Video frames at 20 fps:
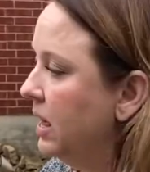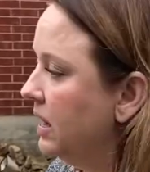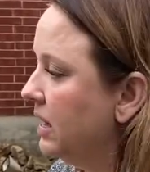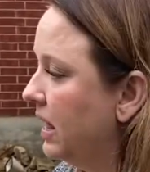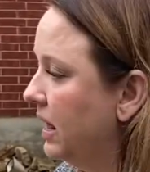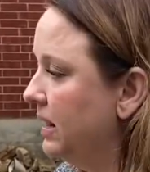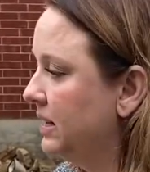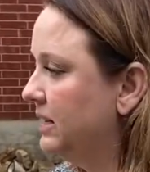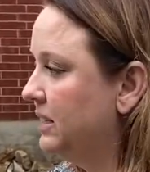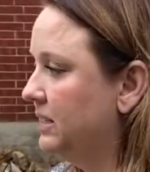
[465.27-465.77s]

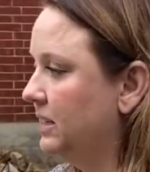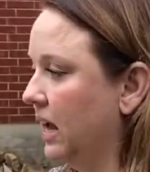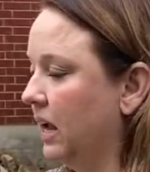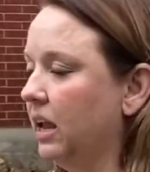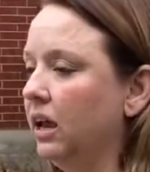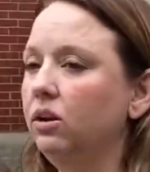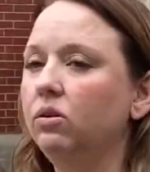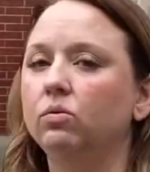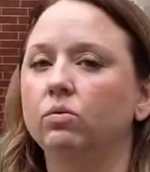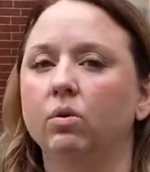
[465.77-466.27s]
Get a
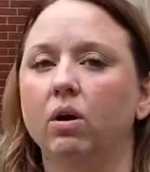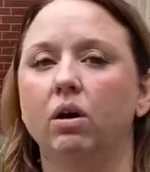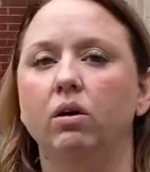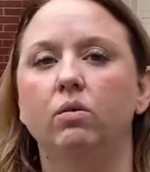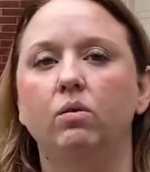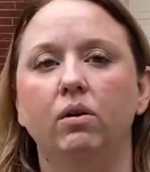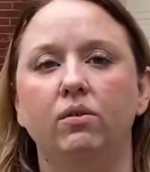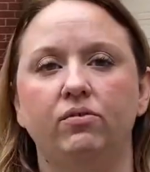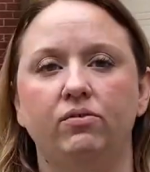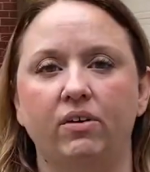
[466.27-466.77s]
second
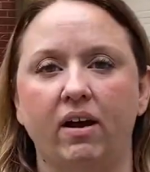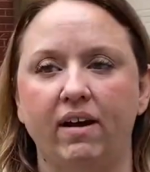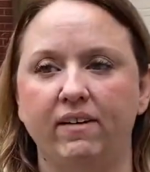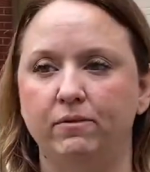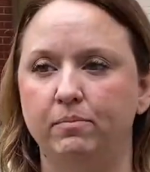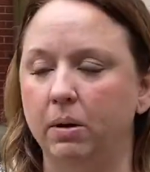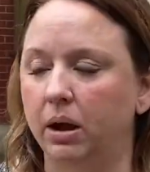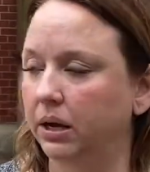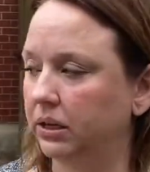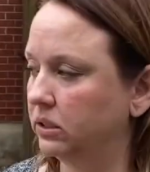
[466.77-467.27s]
row of
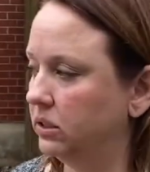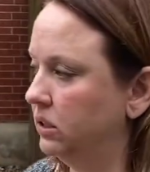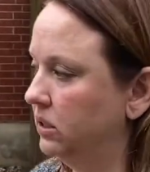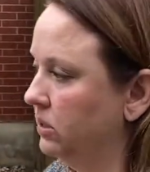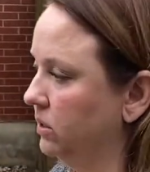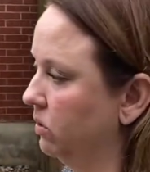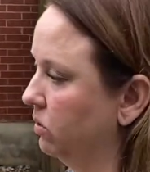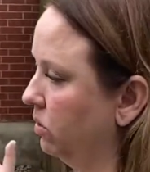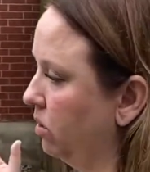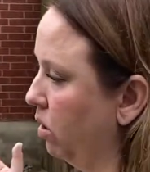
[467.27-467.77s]
5 boxes.
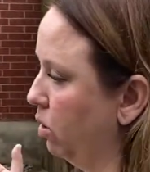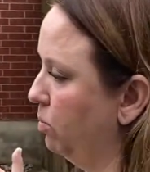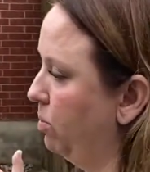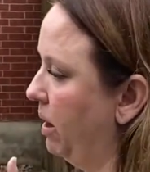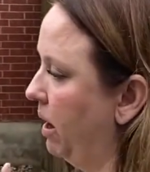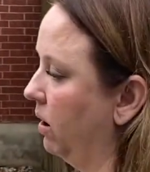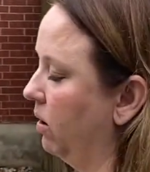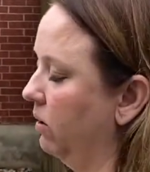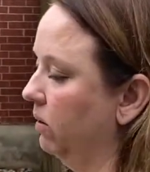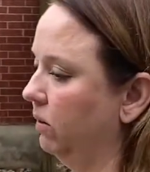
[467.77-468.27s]
It'll go
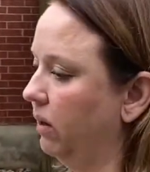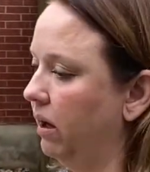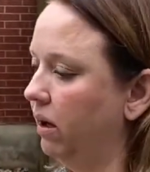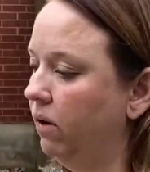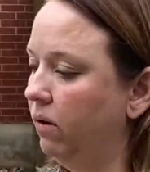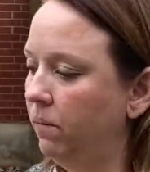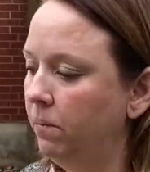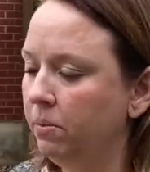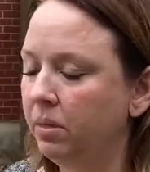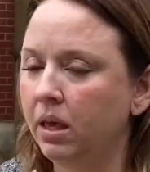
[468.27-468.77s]

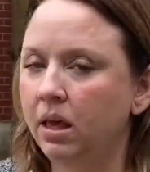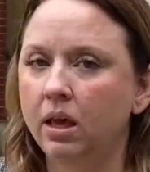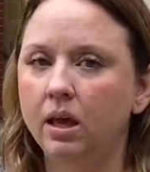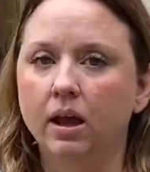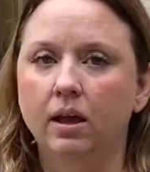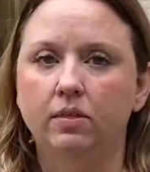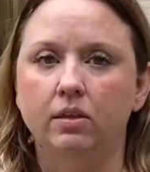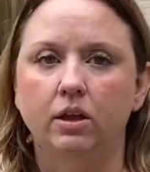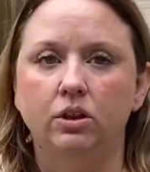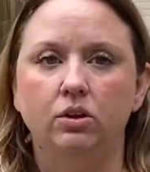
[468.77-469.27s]
parallel,
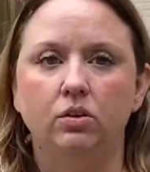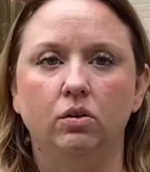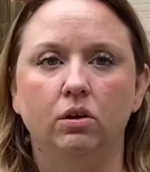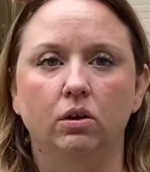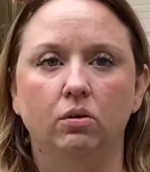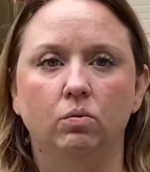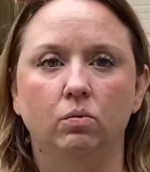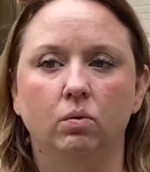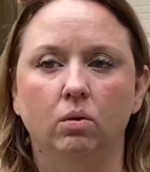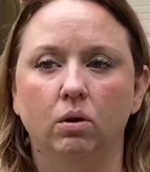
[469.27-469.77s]
and then you
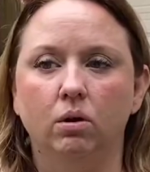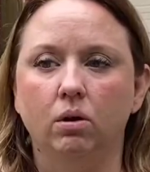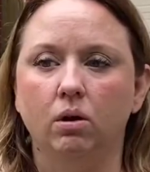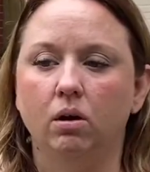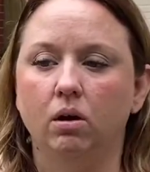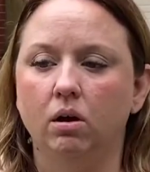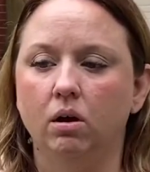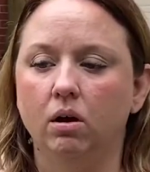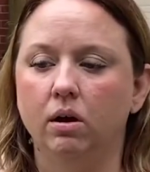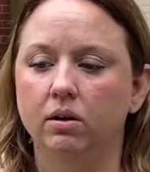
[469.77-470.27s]
can work
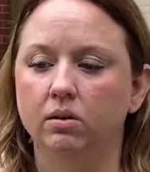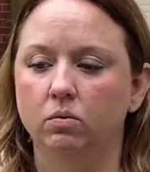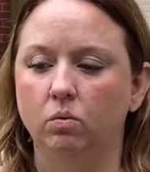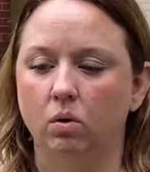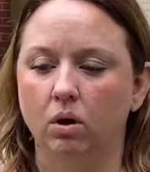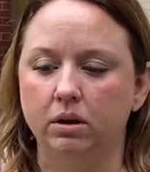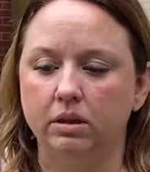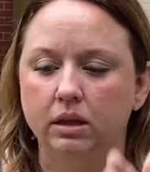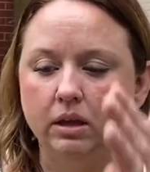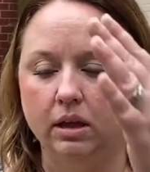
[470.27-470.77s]
on
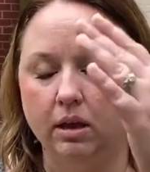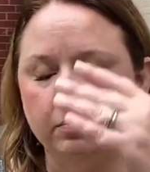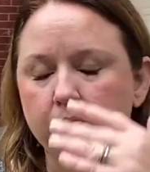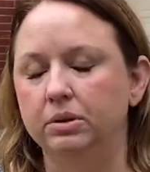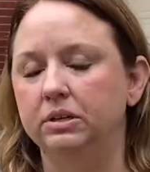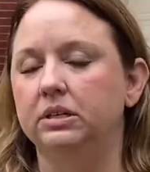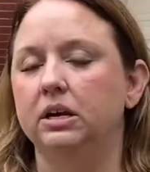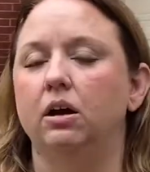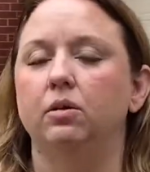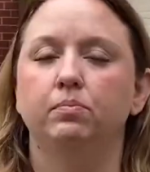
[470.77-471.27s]
walking up
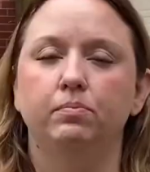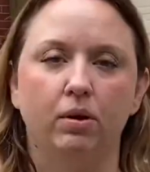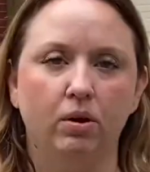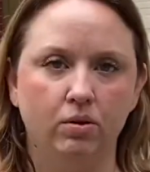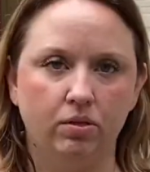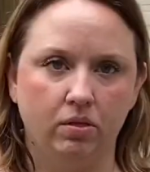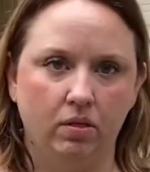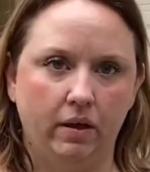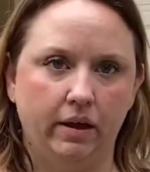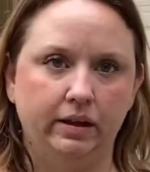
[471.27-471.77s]
and down
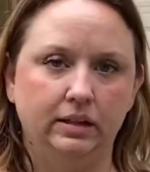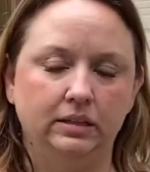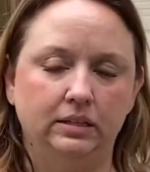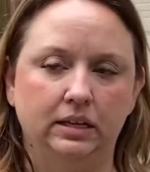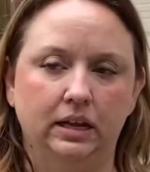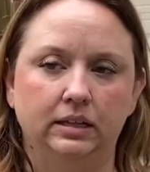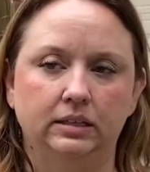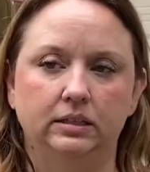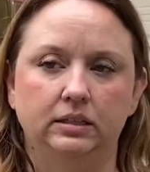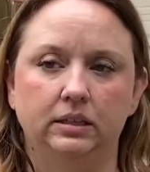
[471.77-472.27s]
both lines.
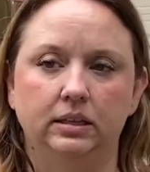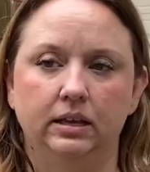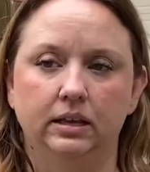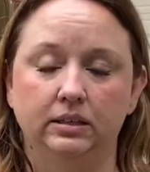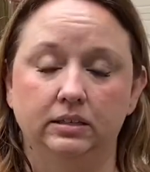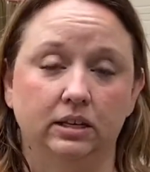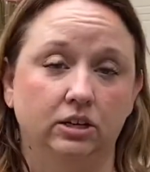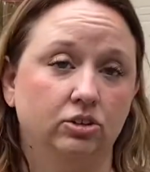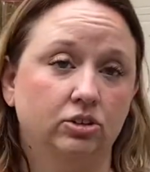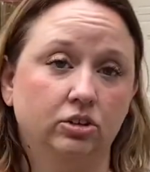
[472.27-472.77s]
That's
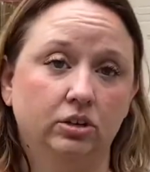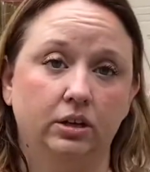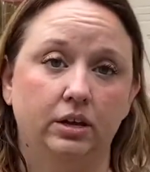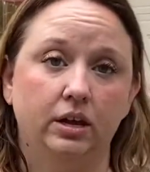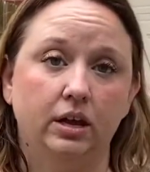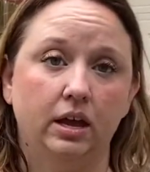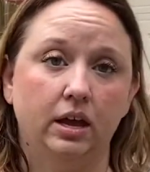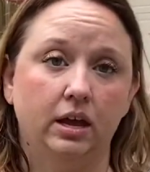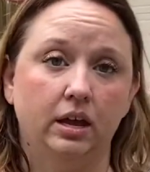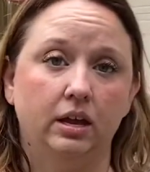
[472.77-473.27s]

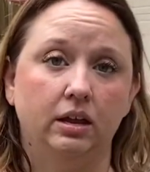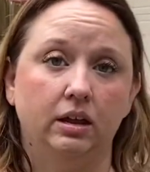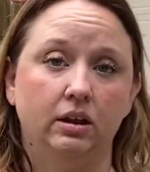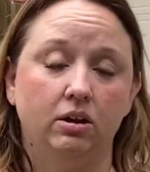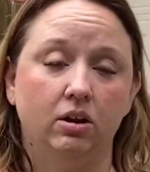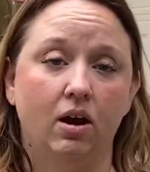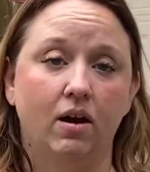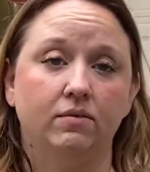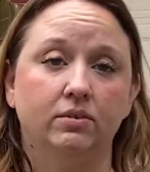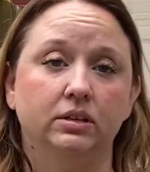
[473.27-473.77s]
essentially a
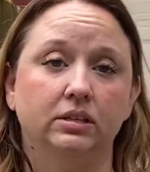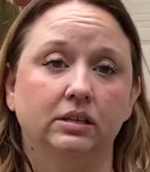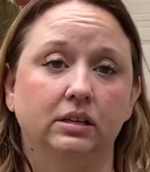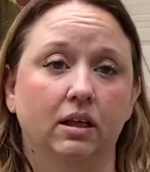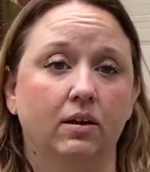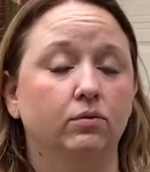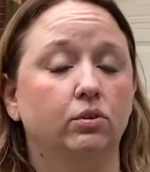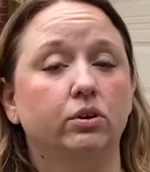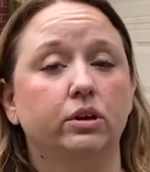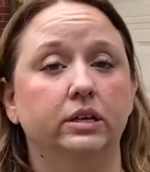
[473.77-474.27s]
novice
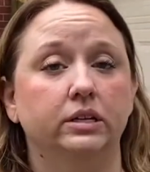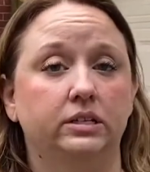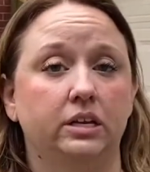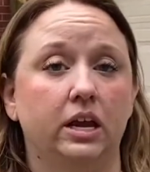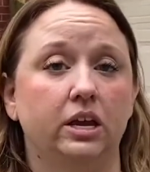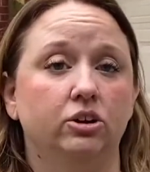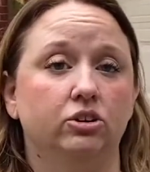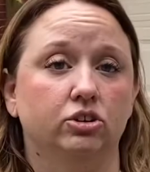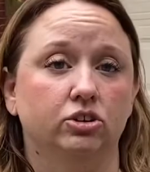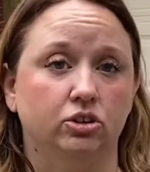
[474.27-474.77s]
level
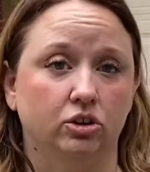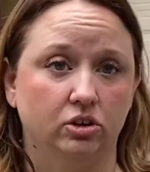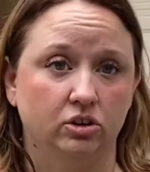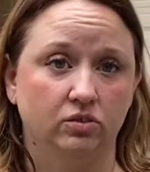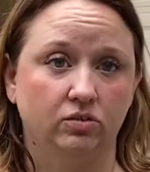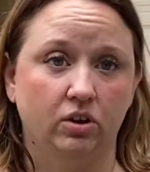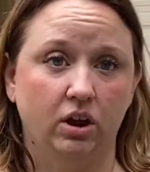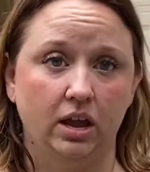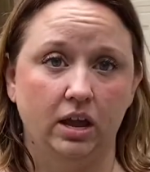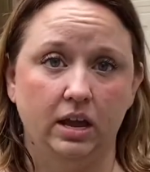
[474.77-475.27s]
container search
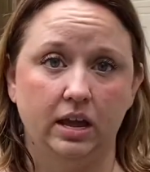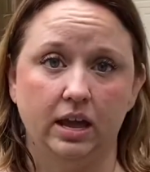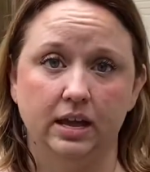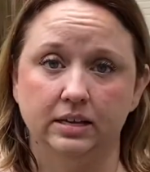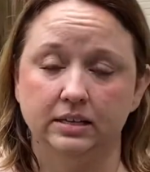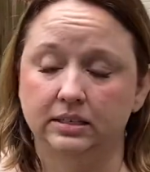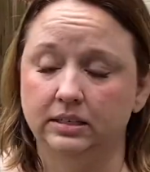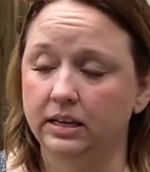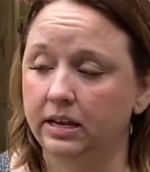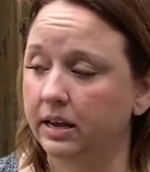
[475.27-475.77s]
for
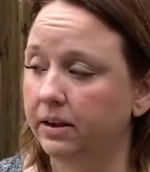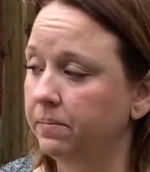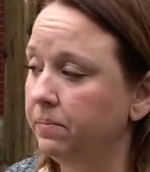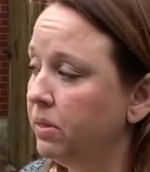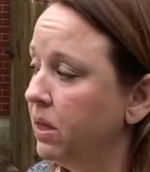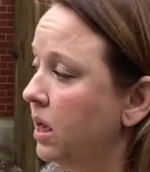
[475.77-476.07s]
AKC.